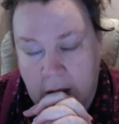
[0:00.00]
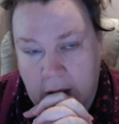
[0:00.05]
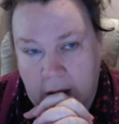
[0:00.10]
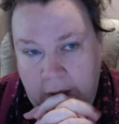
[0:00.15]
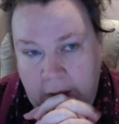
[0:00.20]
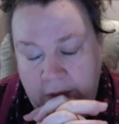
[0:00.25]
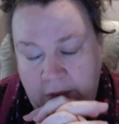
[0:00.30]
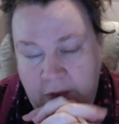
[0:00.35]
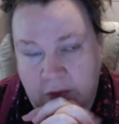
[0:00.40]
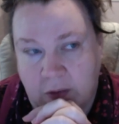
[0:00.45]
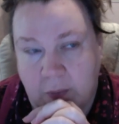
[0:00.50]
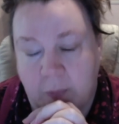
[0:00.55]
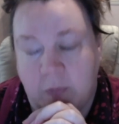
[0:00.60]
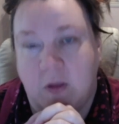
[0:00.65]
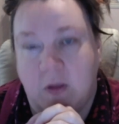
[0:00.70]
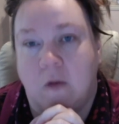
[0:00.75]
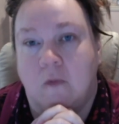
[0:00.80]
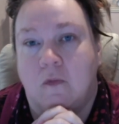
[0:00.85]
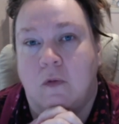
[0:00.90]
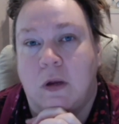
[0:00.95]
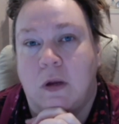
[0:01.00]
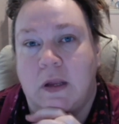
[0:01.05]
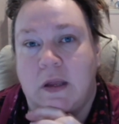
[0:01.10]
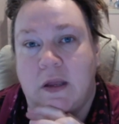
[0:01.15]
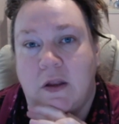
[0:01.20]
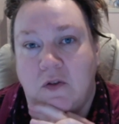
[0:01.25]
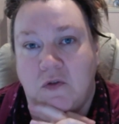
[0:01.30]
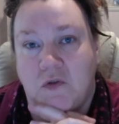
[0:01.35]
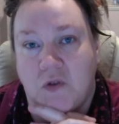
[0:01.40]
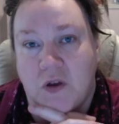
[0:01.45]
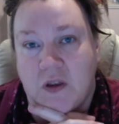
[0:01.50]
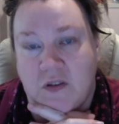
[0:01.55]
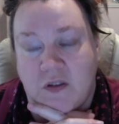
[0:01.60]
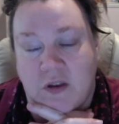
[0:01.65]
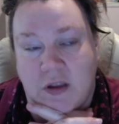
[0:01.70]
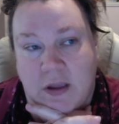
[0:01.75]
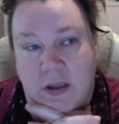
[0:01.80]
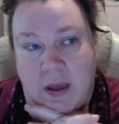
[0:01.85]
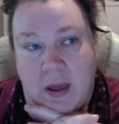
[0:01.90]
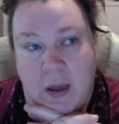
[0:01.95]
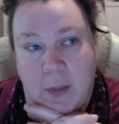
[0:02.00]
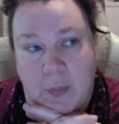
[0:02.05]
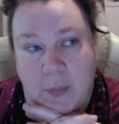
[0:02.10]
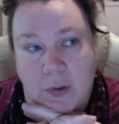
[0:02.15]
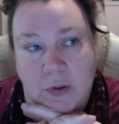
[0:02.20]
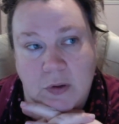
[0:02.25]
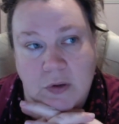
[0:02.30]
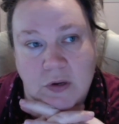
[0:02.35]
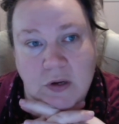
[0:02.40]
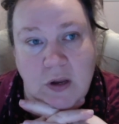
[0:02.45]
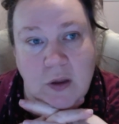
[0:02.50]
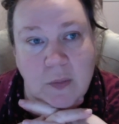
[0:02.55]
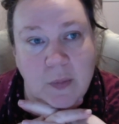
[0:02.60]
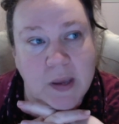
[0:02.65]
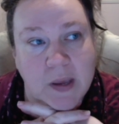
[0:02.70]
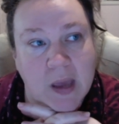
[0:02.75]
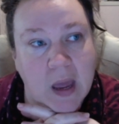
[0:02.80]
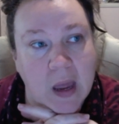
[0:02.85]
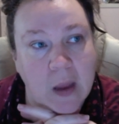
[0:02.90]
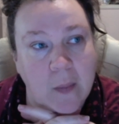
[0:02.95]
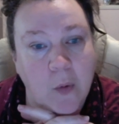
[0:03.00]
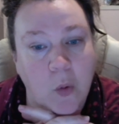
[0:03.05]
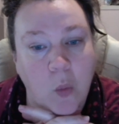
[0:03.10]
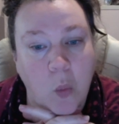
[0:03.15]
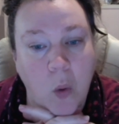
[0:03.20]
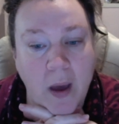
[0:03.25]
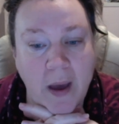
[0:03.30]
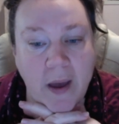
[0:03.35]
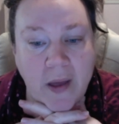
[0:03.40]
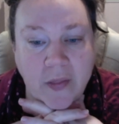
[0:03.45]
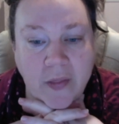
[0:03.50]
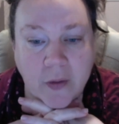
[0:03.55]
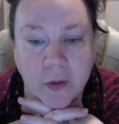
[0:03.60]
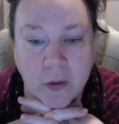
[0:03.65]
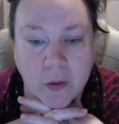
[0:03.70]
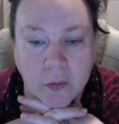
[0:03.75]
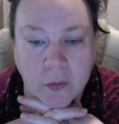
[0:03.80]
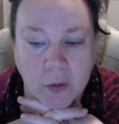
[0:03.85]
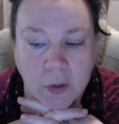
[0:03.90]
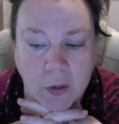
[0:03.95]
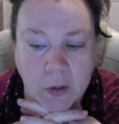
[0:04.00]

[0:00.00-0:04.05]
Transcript: And then something really interesting happened, and I became aware that